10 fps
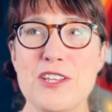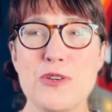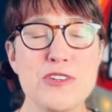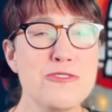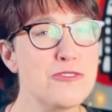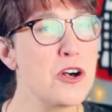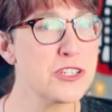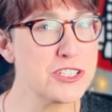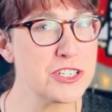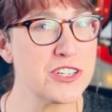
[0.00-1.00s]
You can
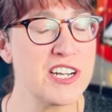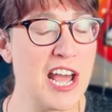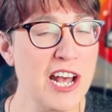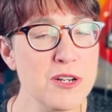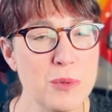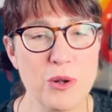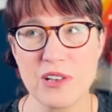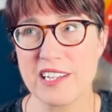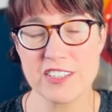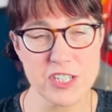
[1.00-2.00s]
foster an animal
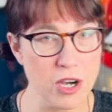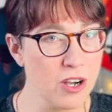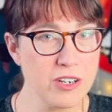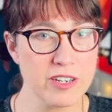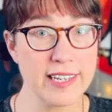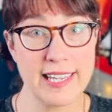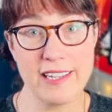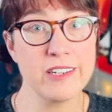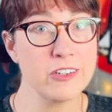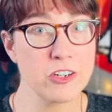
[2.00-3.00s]
like a dog or a
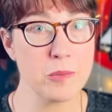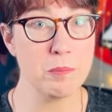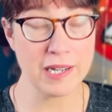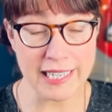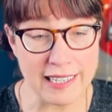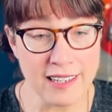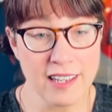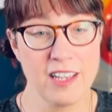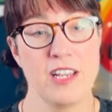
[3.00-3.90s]
kitten or a bunny.